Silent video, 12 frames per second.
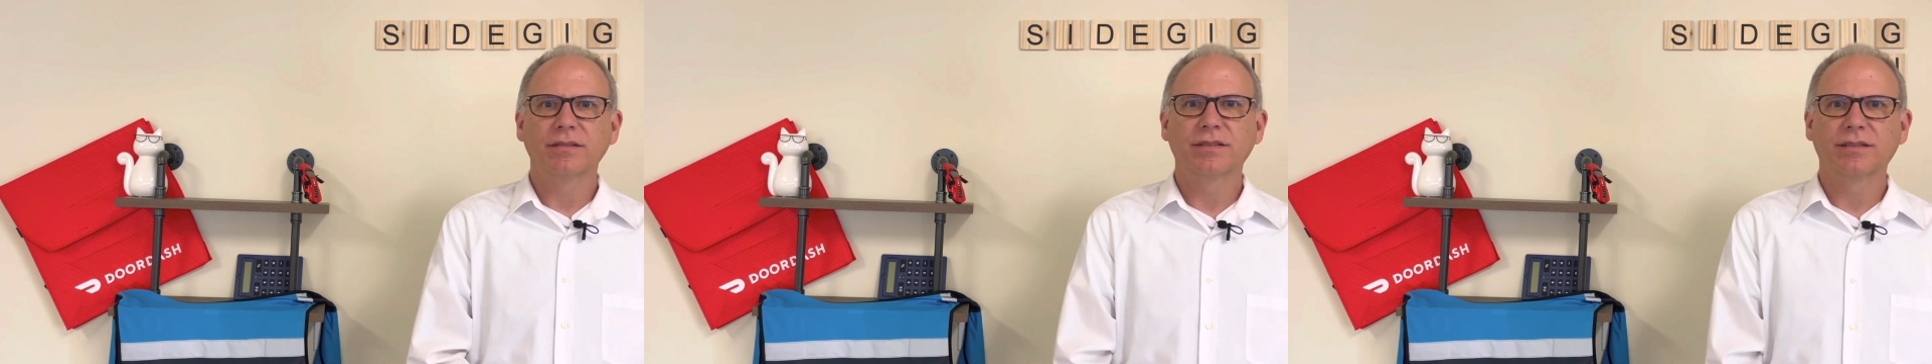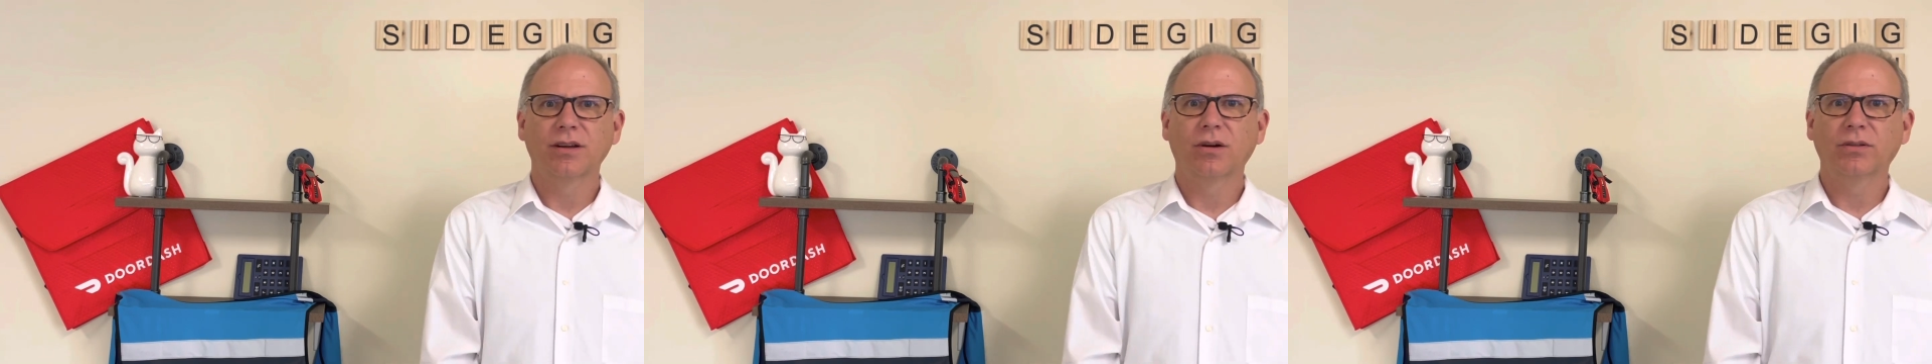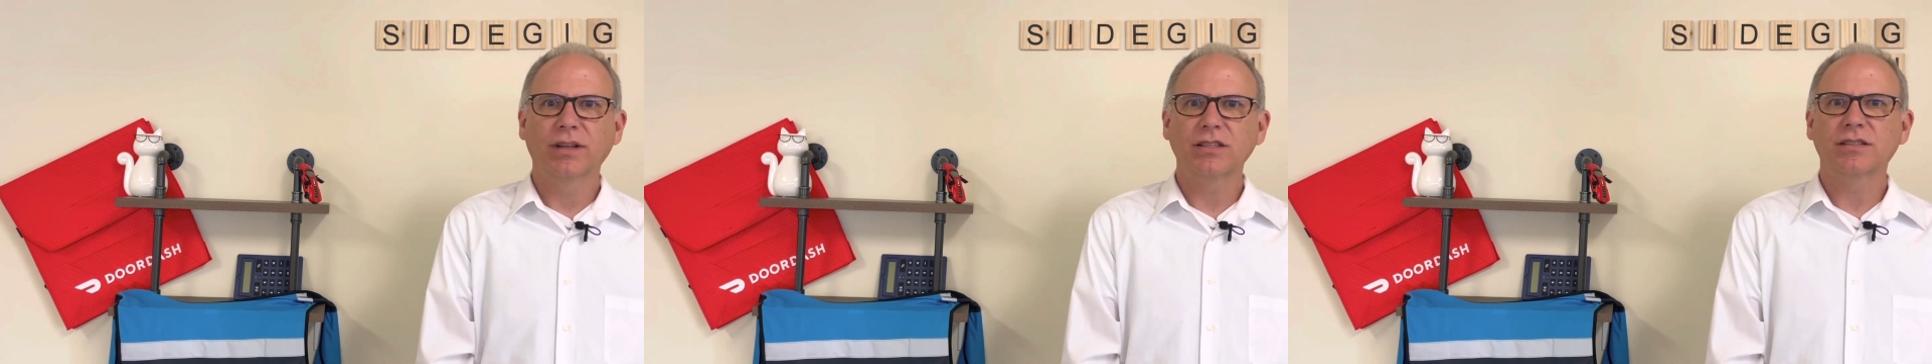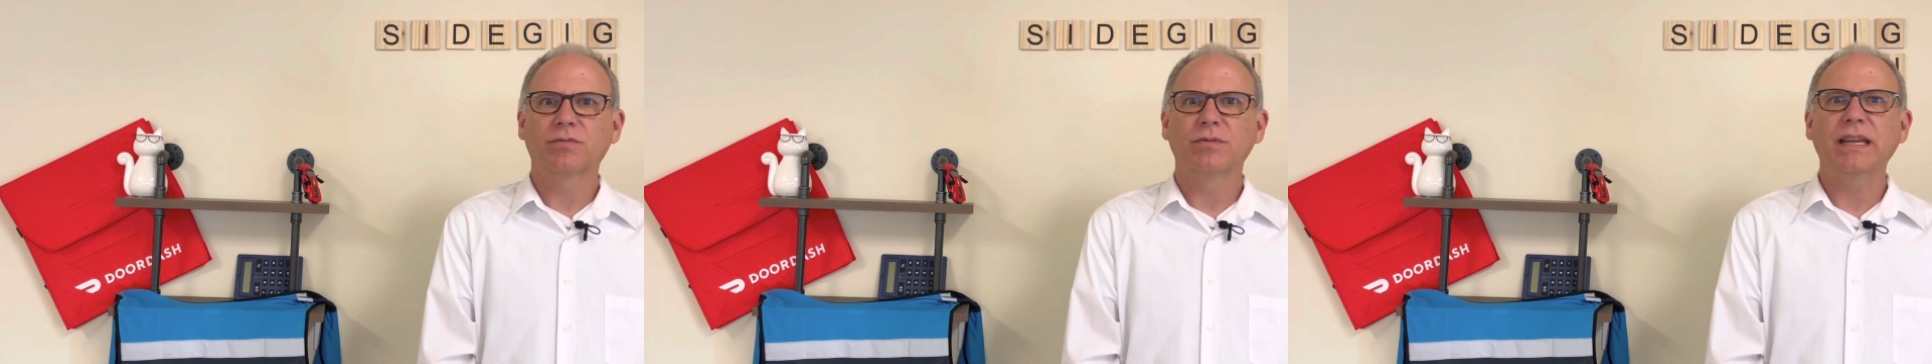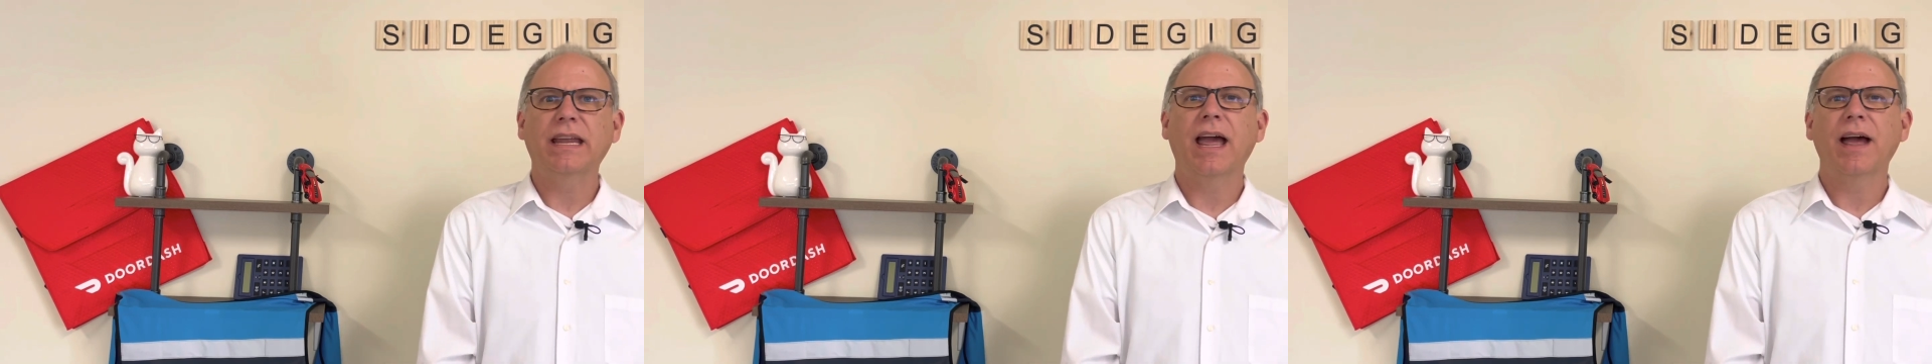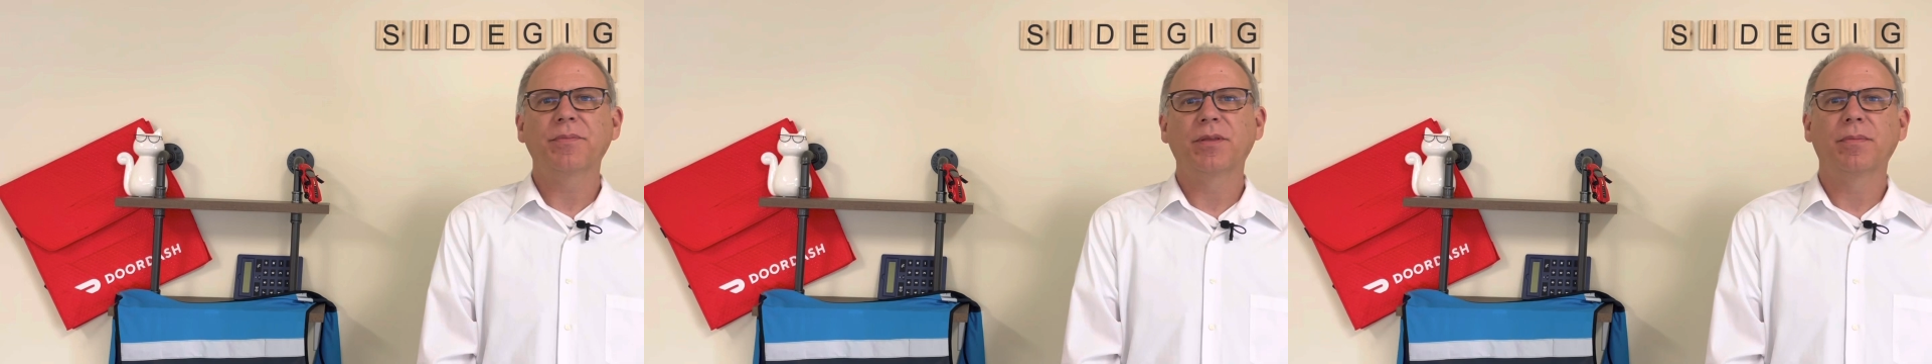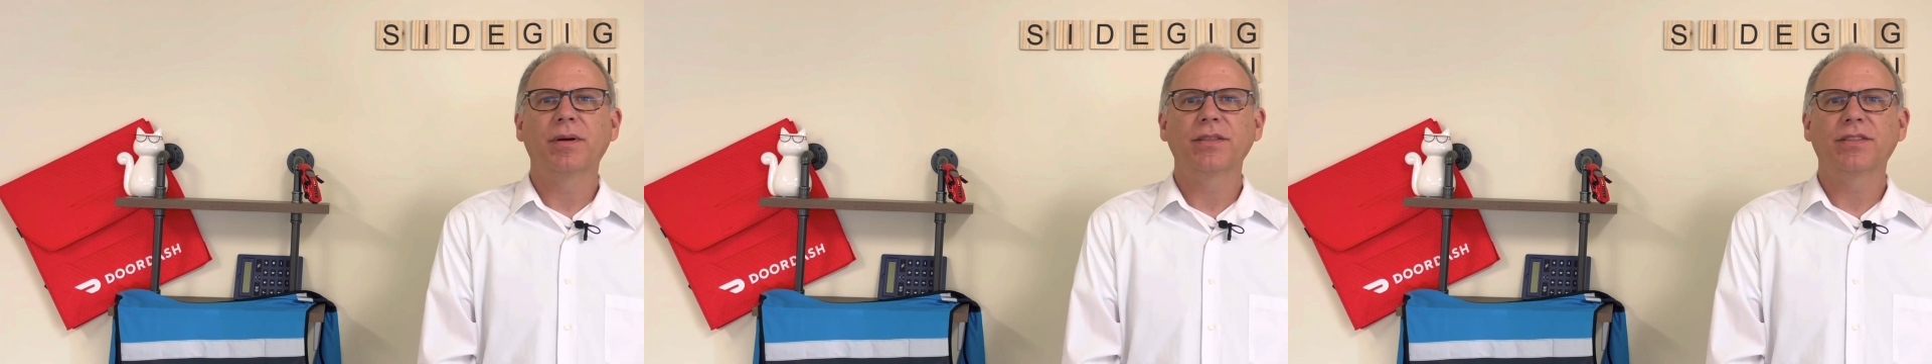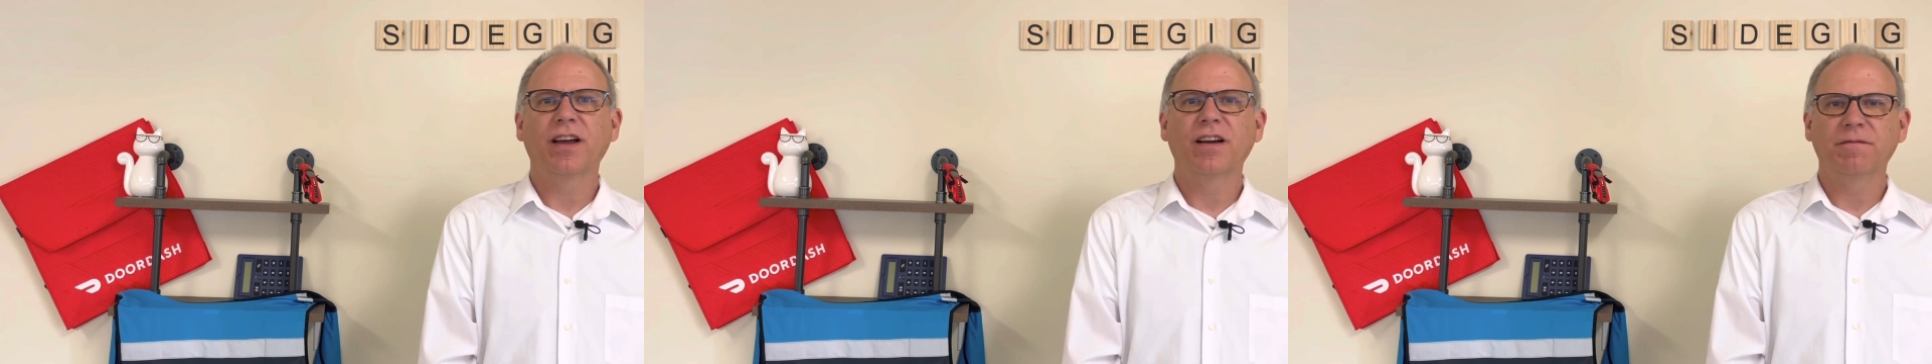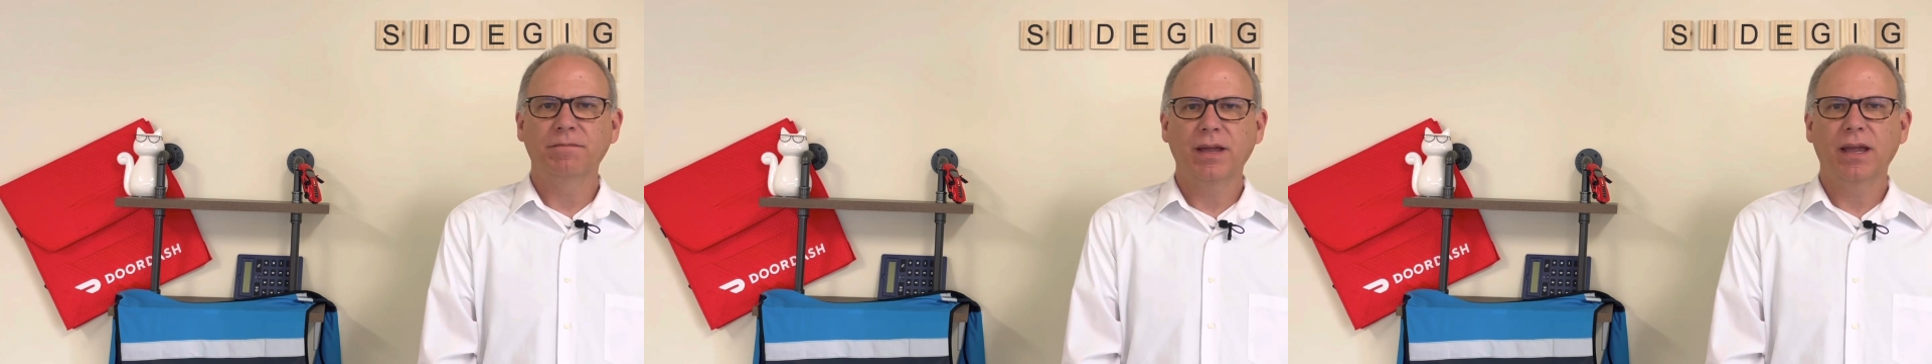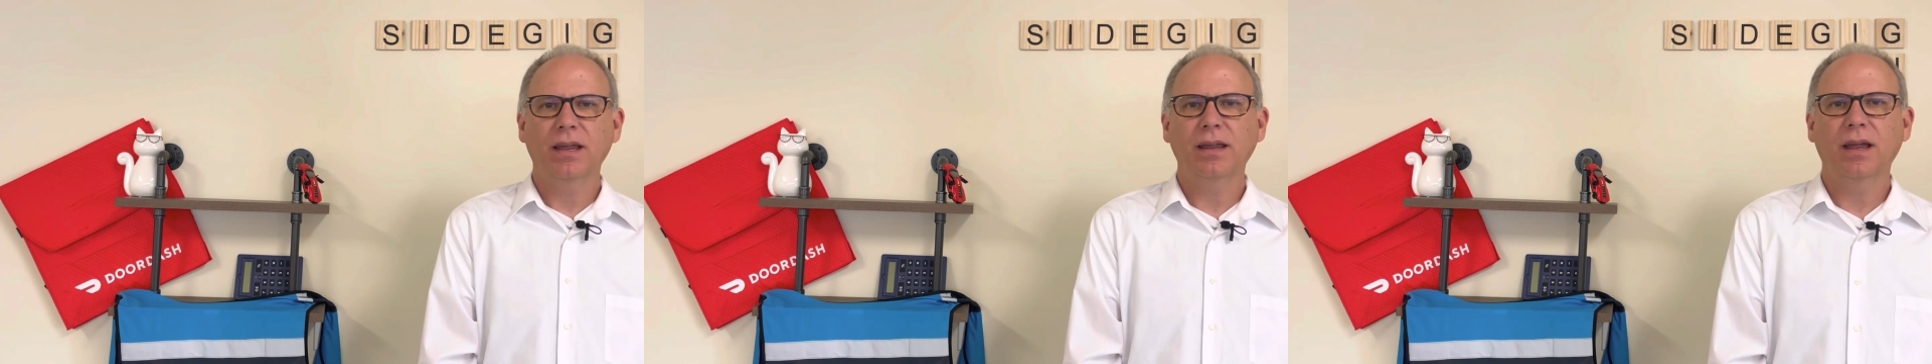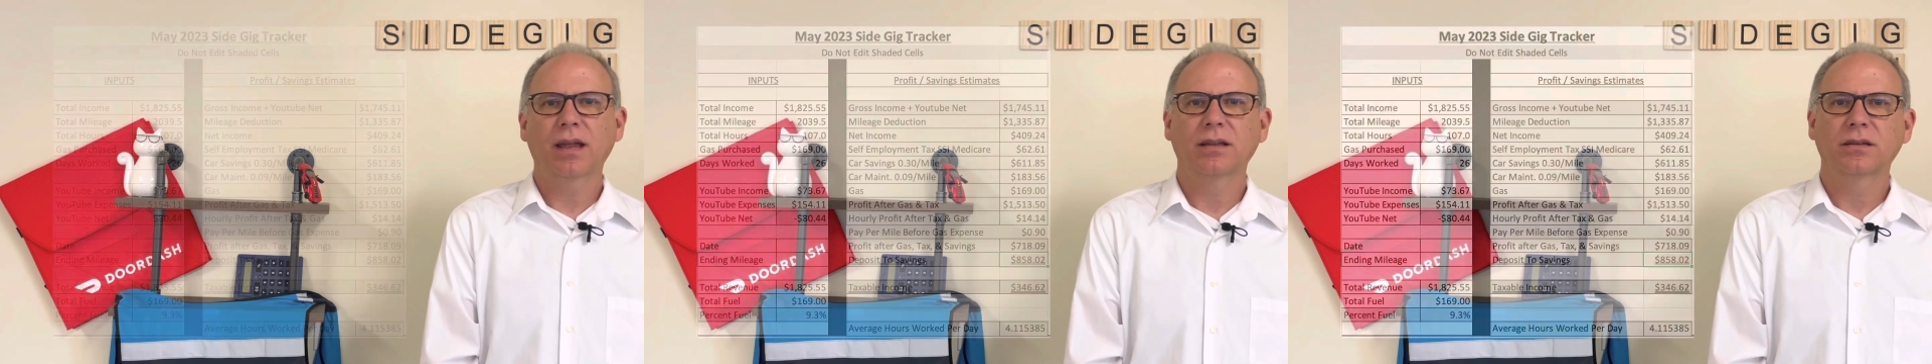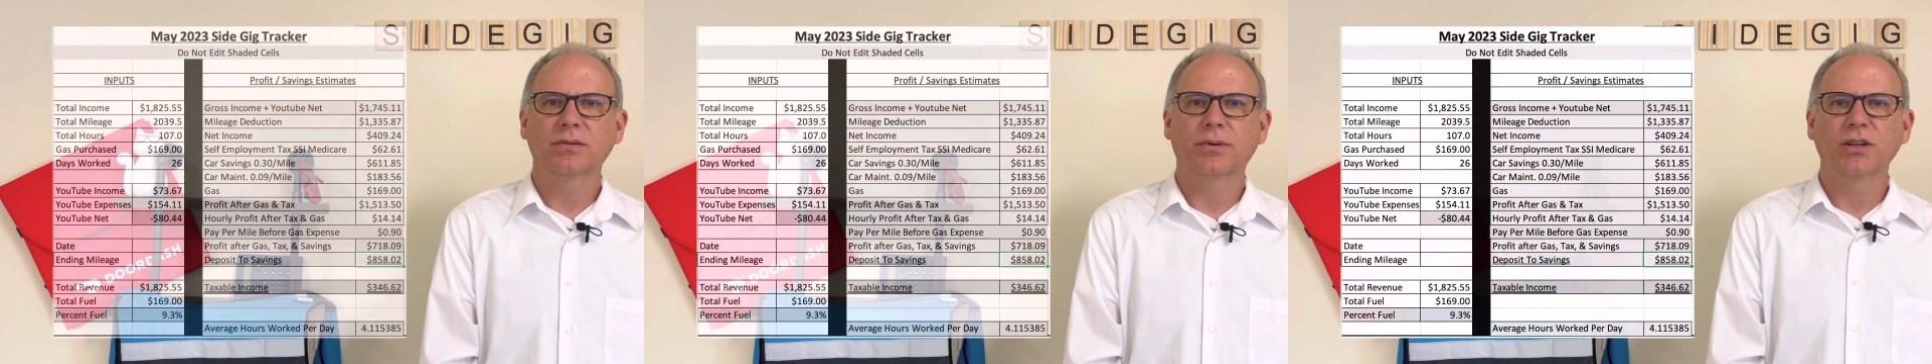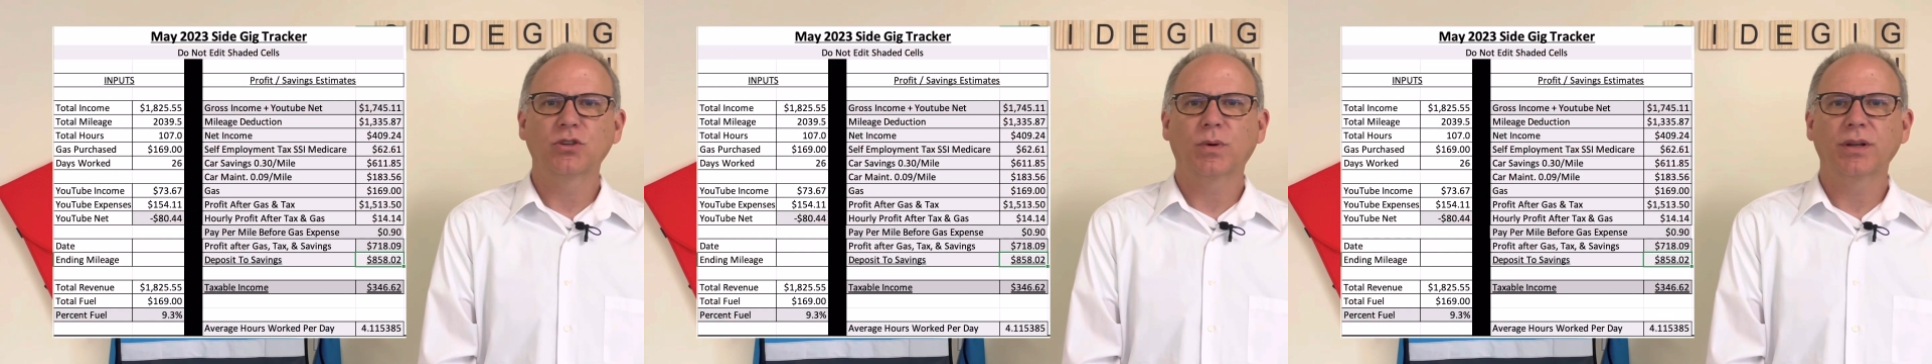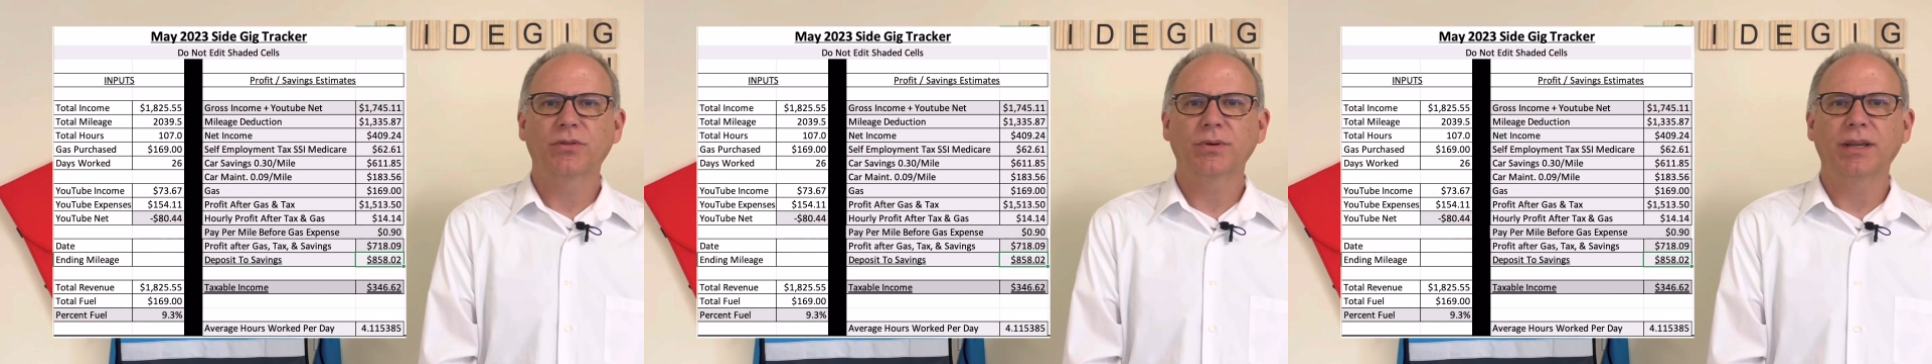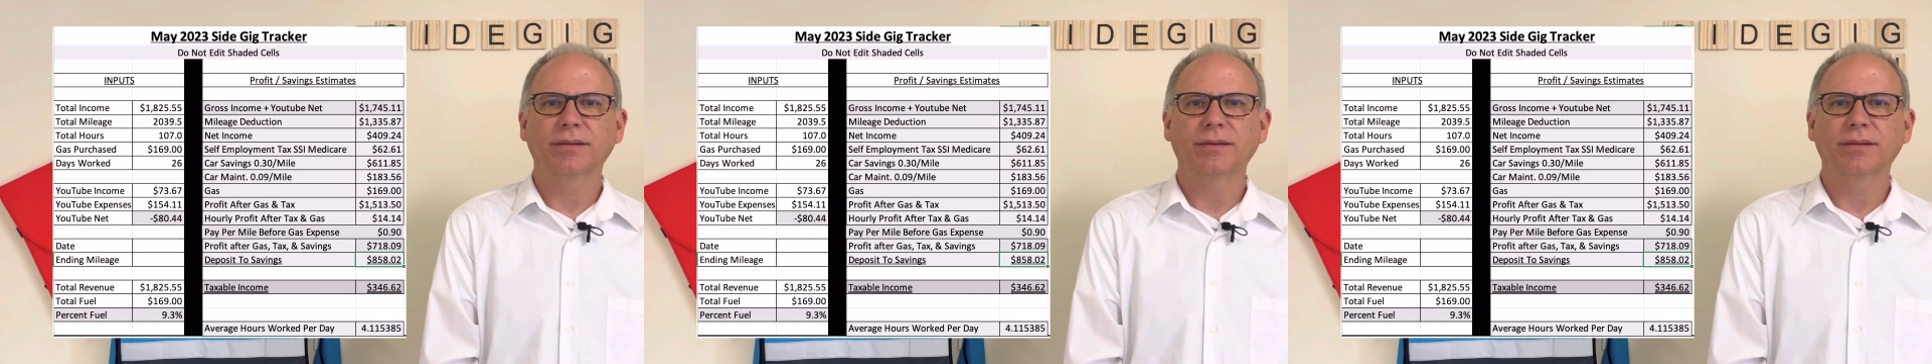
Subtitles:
So let's recap the month of May 2023.